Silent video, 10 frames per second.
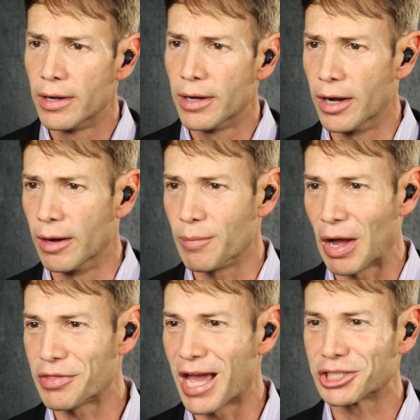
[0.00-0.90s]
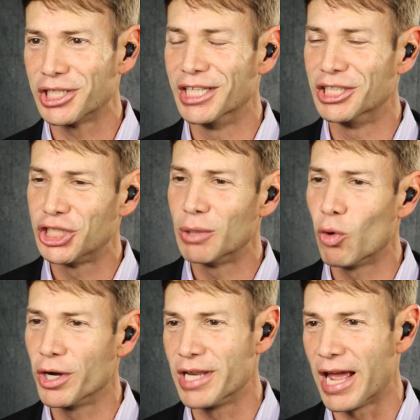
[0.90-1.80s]
I was actually in the gym
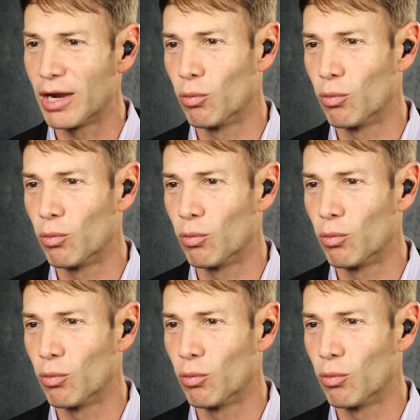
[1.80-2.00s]
one day,